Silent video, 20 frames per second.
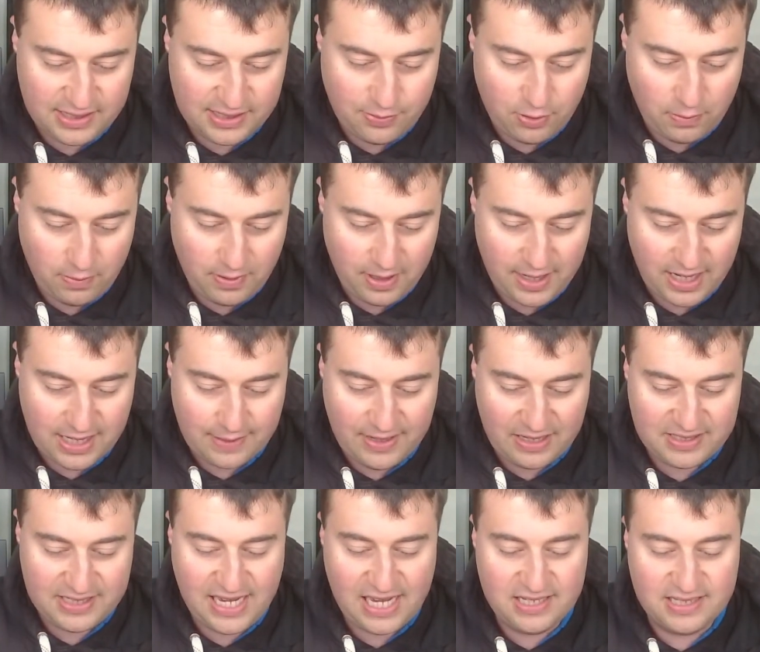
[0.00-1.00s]
probably like about
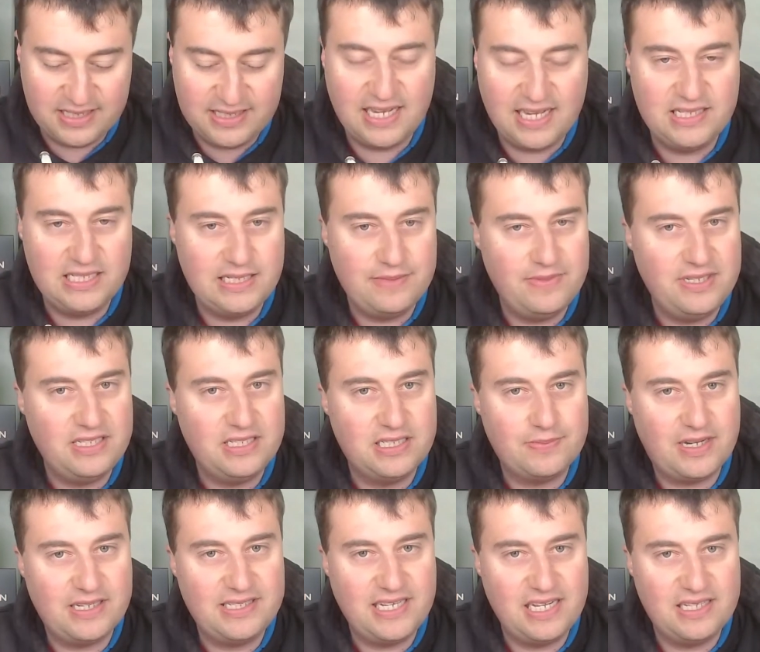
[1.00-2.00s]
10 centimeters by
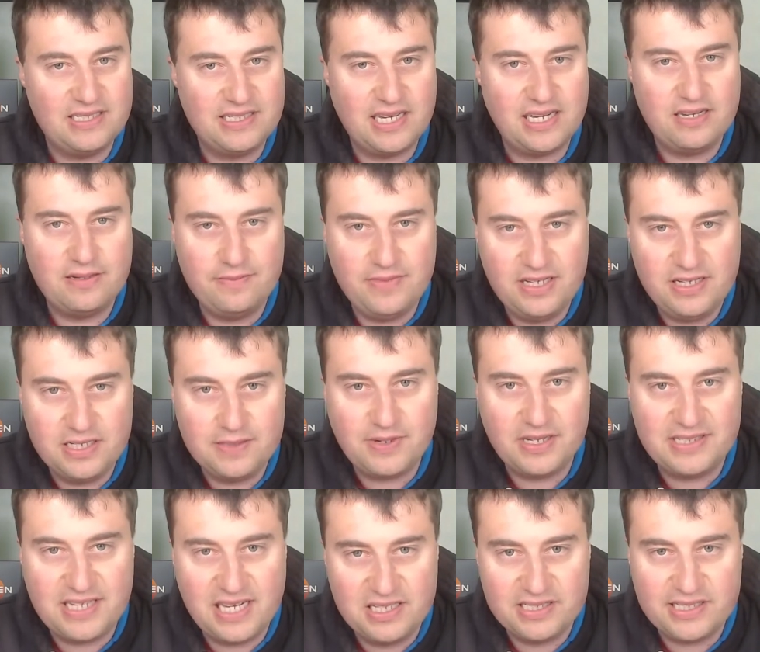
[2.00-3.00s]
10 centimeters by
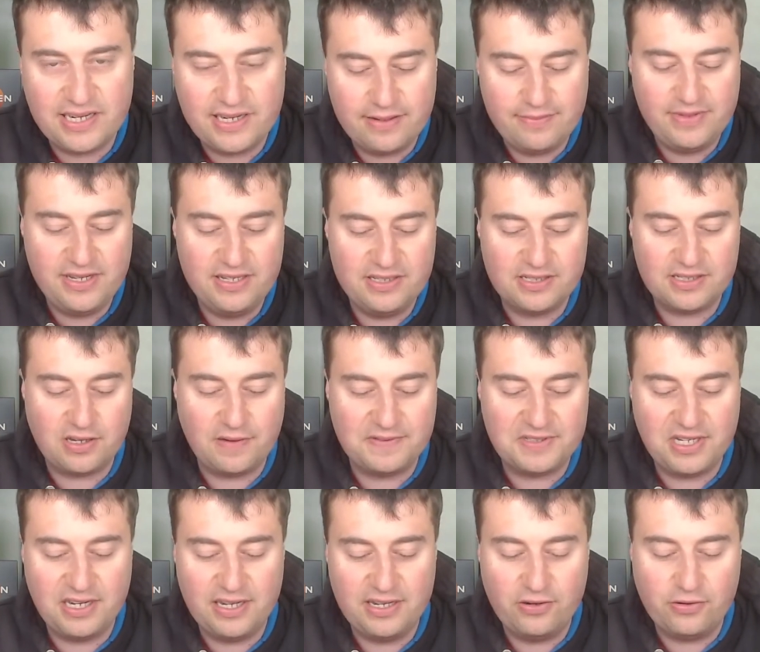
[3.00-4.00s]
10 centimeters, obviously
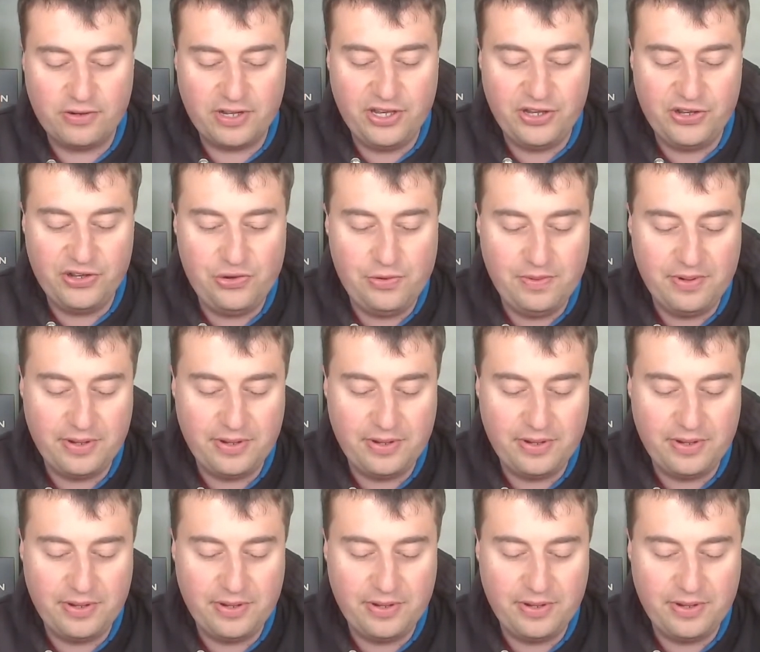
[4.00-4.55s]
a little cube.